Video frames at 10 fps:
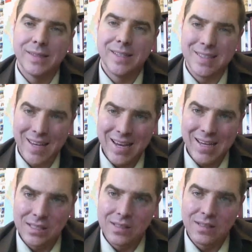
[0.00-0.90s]
a
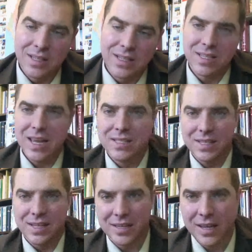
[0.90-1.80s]

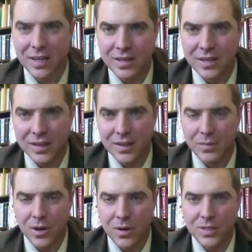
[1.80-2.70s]
distaste in the
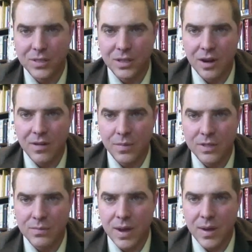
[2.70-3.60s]
Burmese
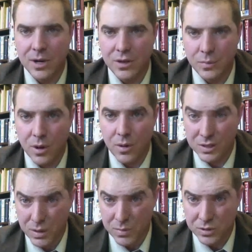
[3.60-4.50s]
government's memory, or the
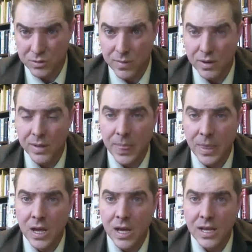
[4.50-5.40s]
Burmese people's memory,
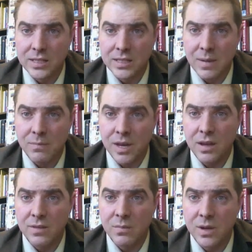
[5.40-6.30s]
is that
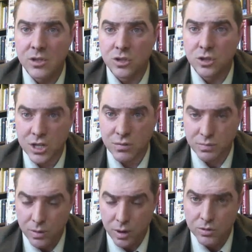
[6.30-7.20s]
many of the administration
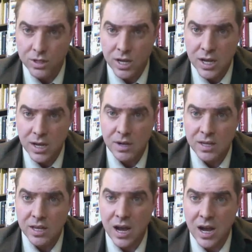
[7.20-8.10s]
posts and
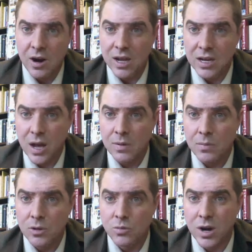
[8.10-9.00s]
many of the higher economic
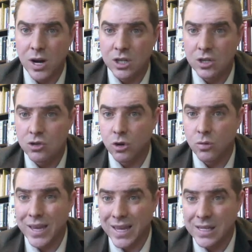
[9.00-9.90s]
posts were actually controlled
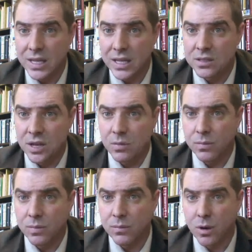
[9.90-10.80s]
by Indians that were
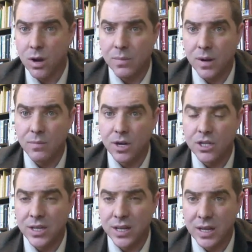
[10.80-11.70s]
being brought by
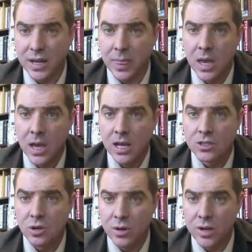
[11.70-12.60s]
British India.
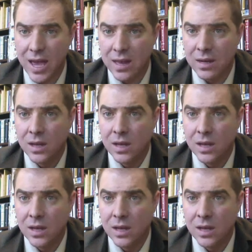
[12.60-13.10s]
And so again,